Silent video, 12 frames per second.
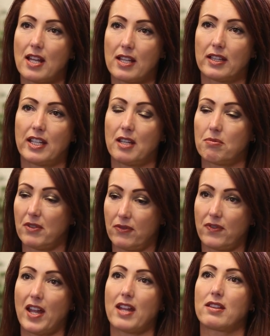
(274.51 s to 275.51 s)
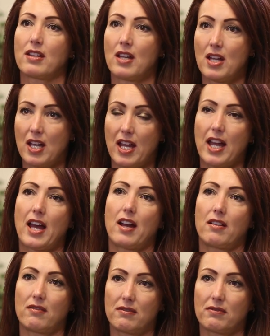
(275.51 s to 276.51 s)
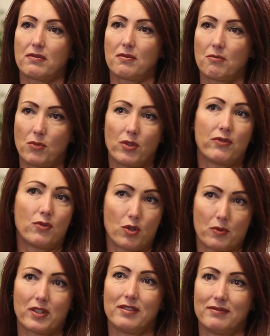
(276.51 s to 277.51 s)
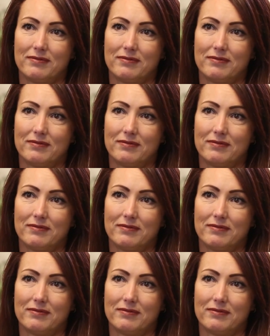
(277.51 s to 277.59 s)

that leap of faith and move forward.